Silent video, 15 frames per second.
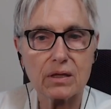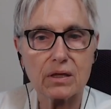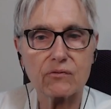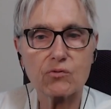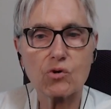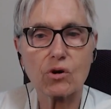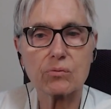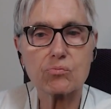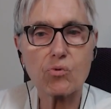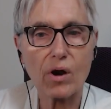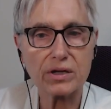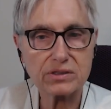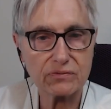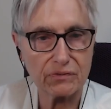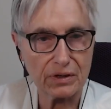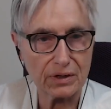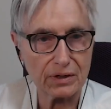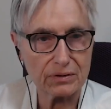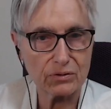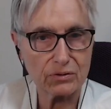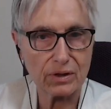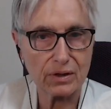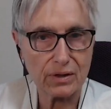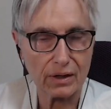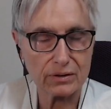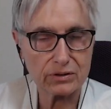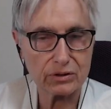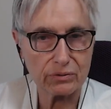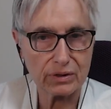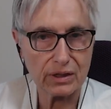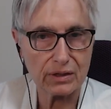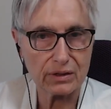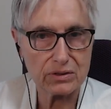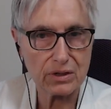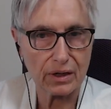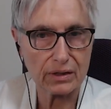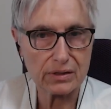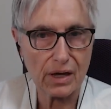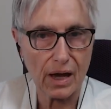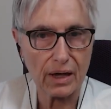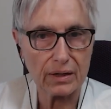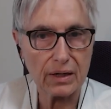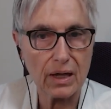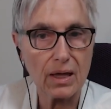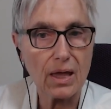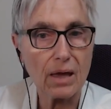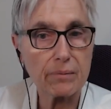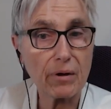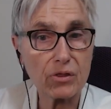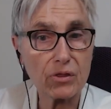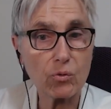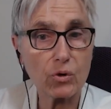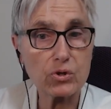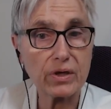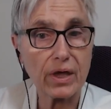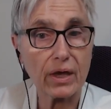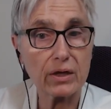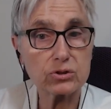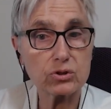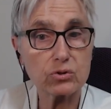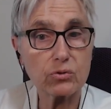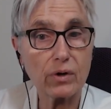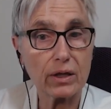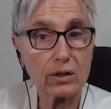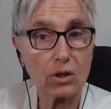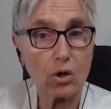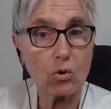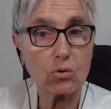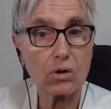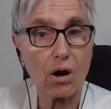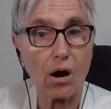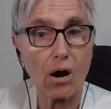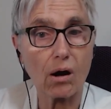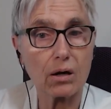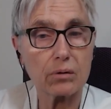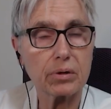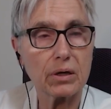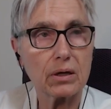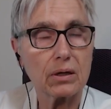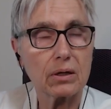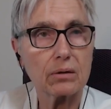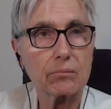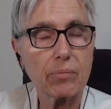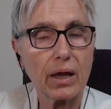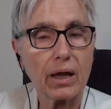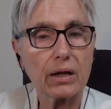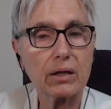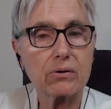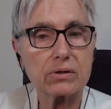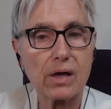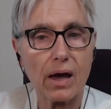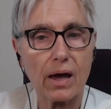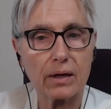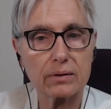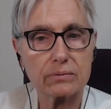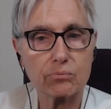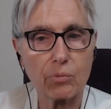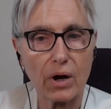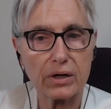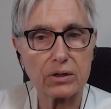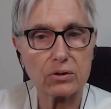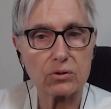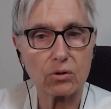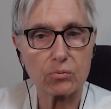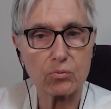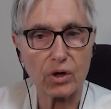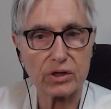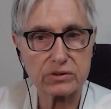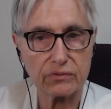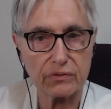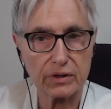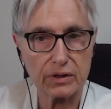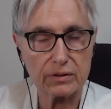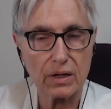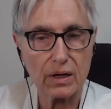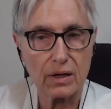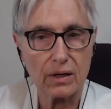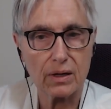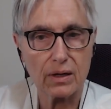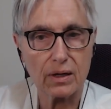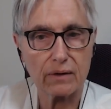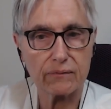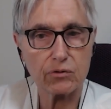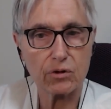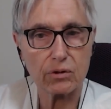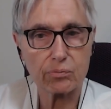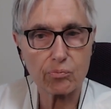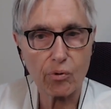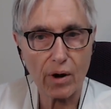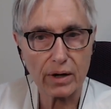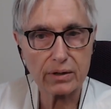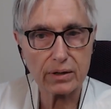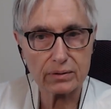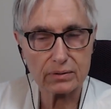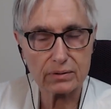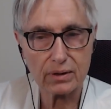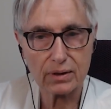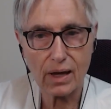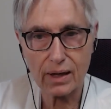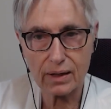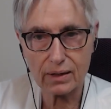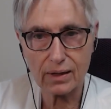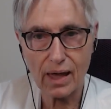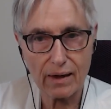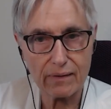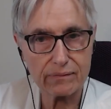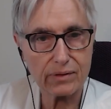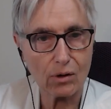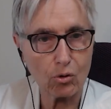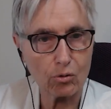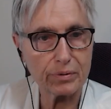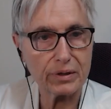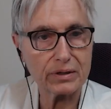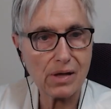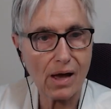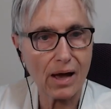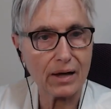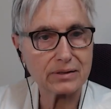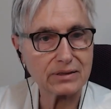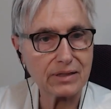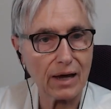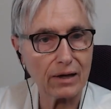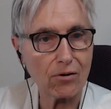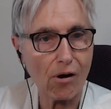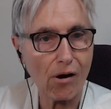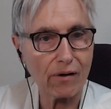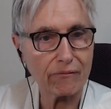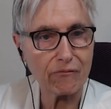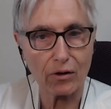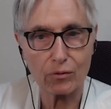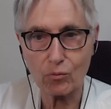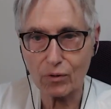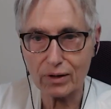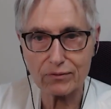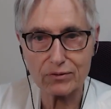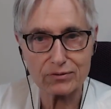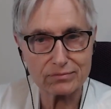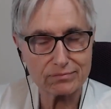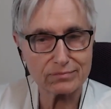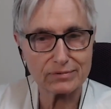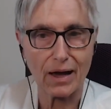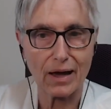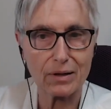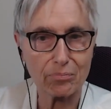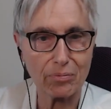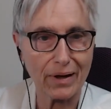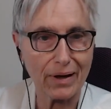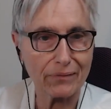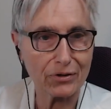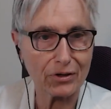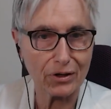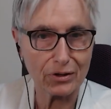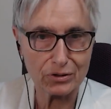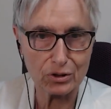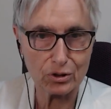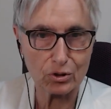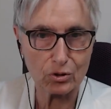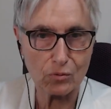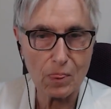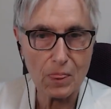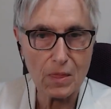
If you're breastfeeding, you cannot do a ketogenic diet. And by the way, you can't do a low carb paleo diet pregnant or breastfeeding. If you're pregnant, you got to have the OB doc sign off on whatever diet plan they're going to do.